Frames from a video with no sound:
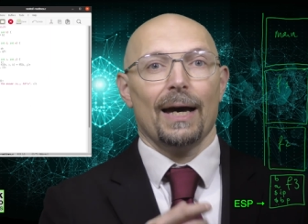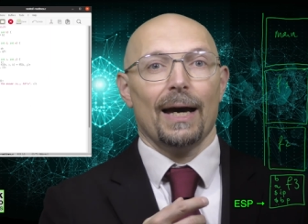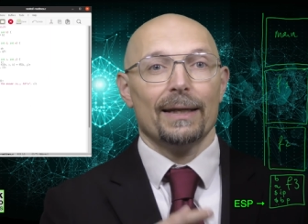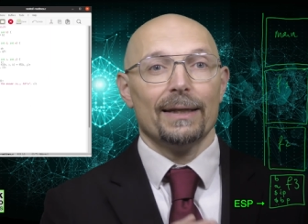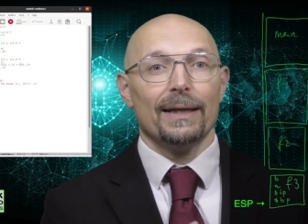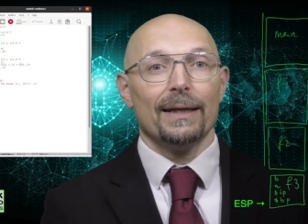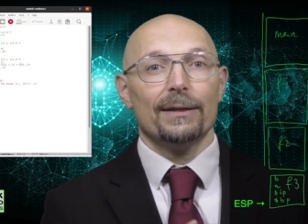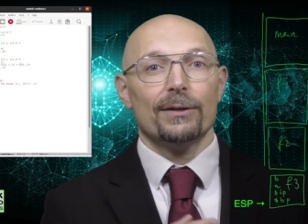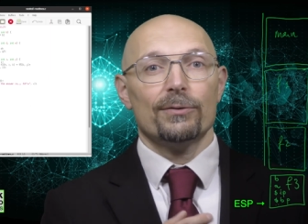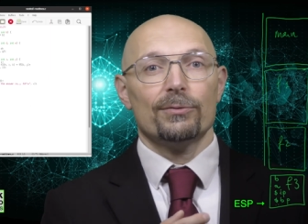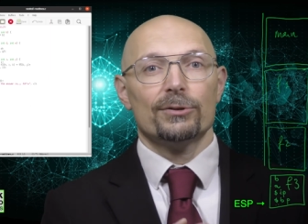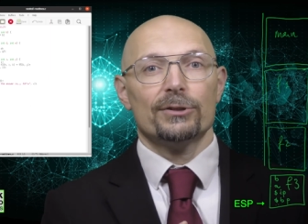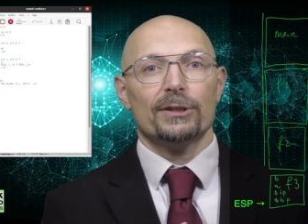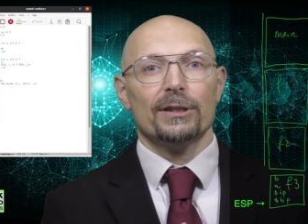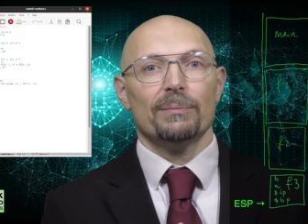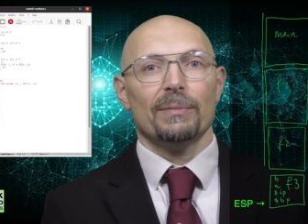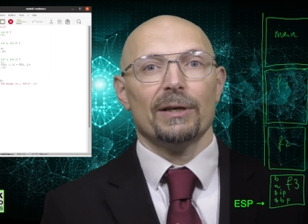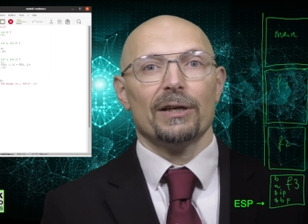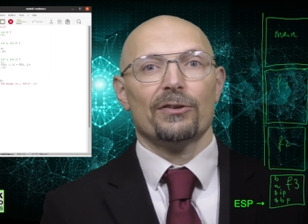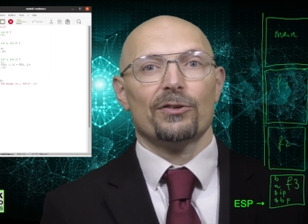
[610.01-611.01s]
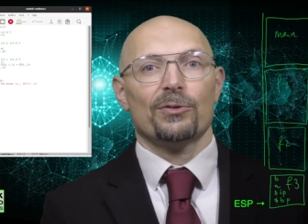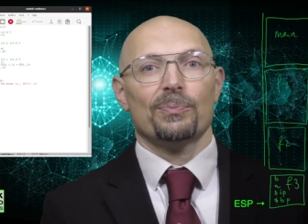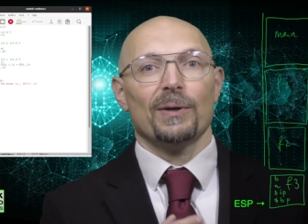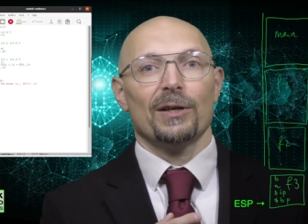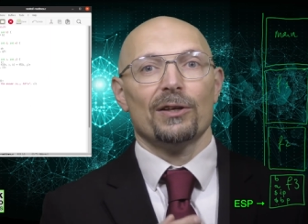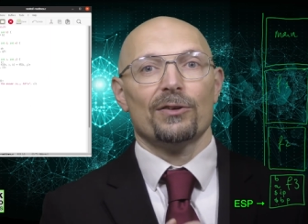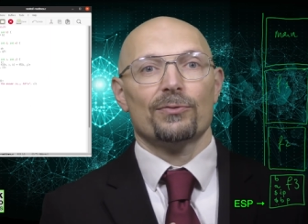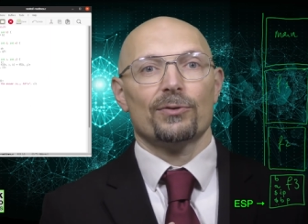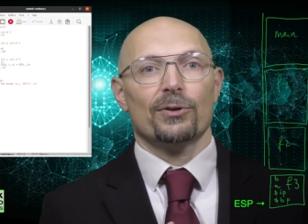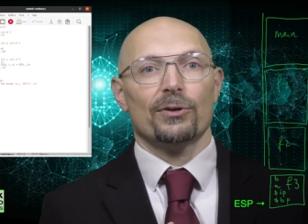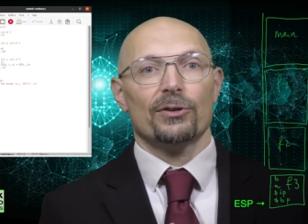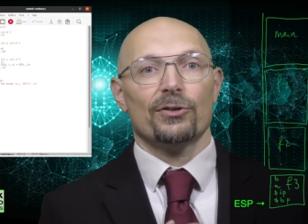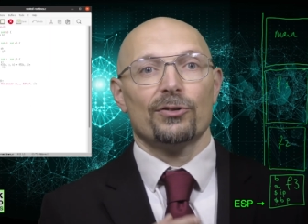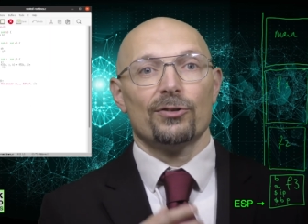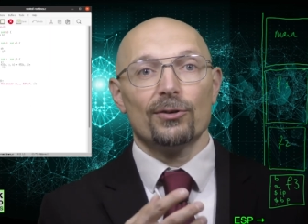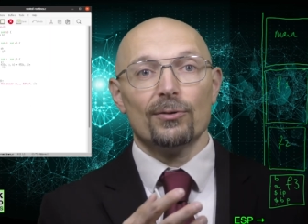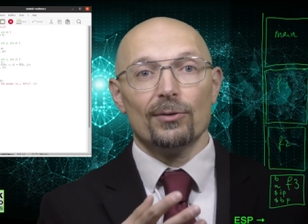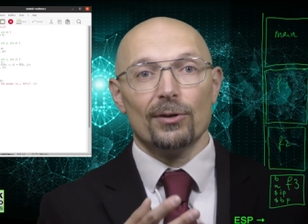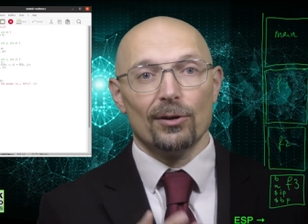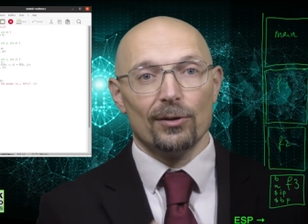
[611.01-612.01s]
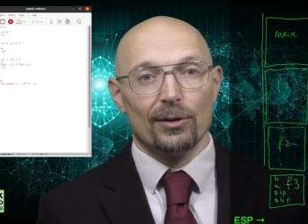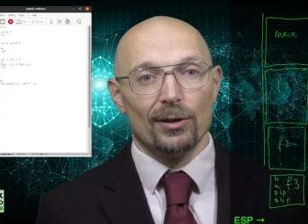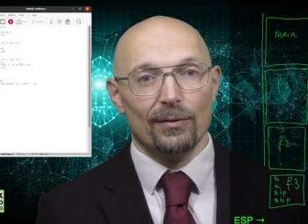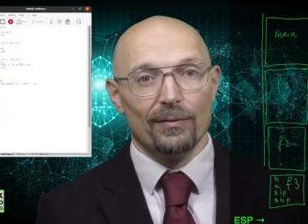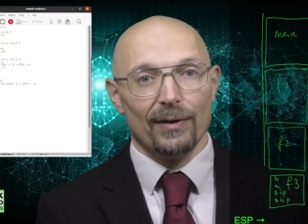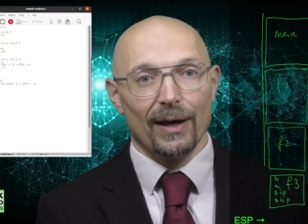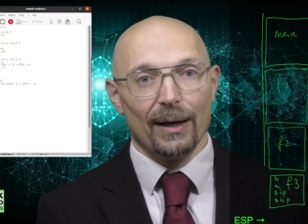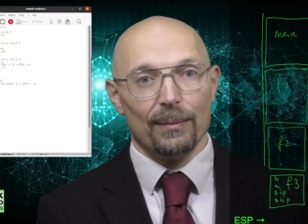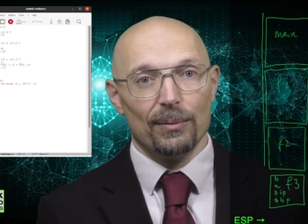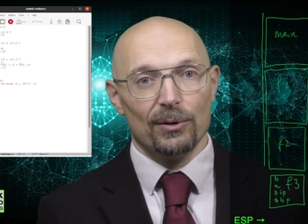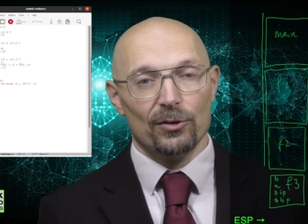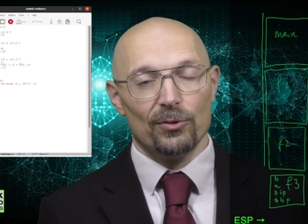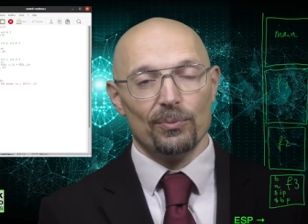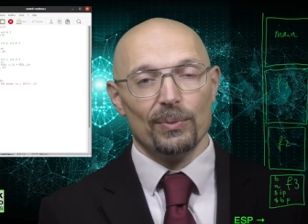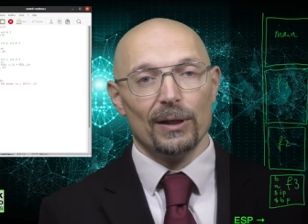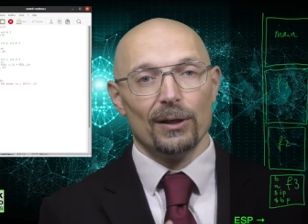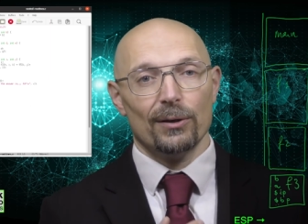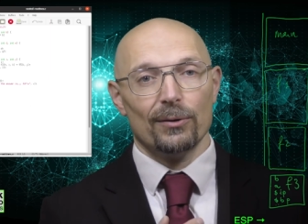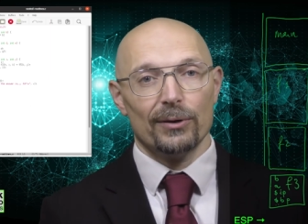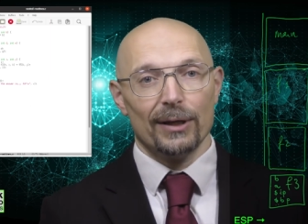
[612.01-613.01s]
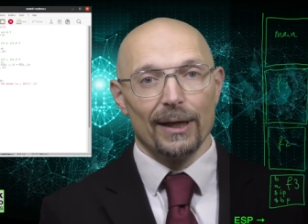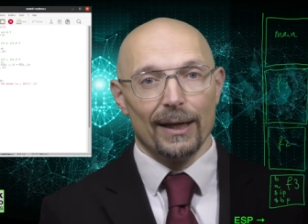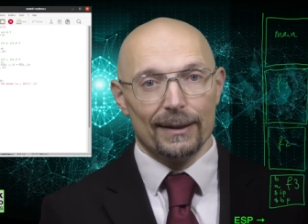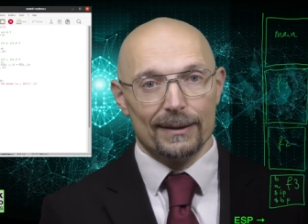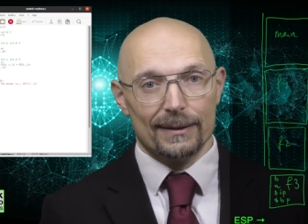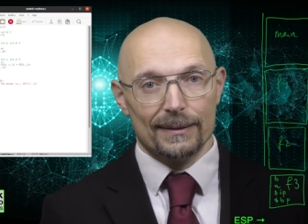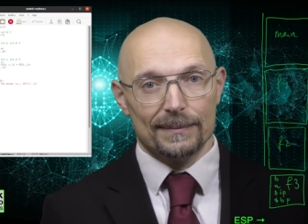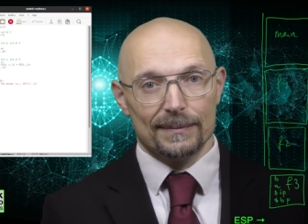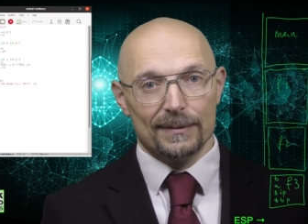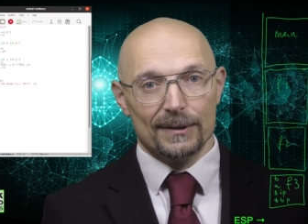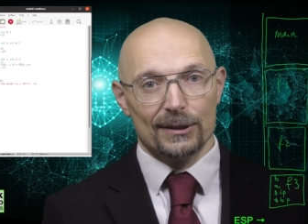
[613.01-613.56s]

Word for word: And then the routine makes space for its own local variables below that,